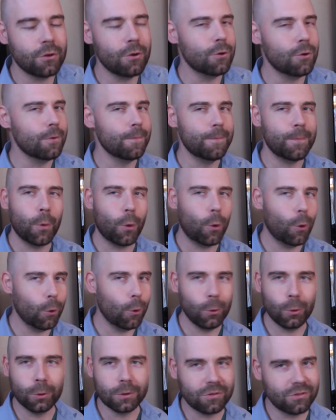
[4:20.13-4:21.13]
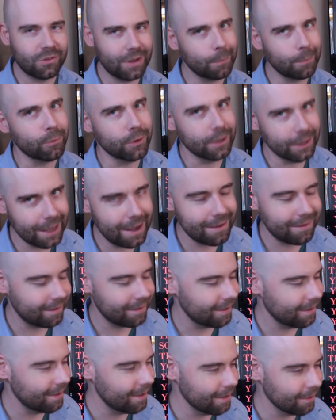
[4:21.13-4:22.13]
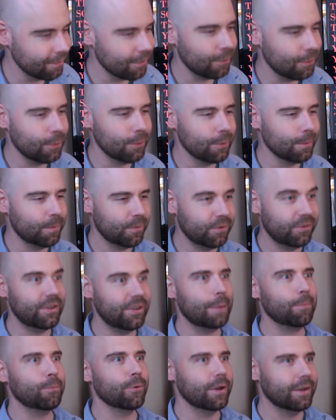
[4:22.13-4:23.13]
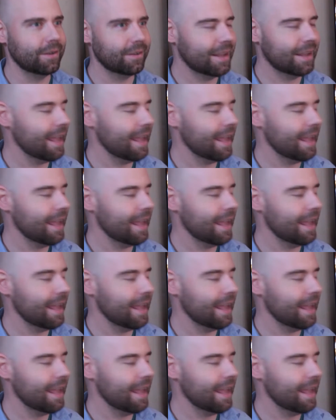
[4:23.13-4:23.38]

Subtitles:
own whole separate lesson and its whole separate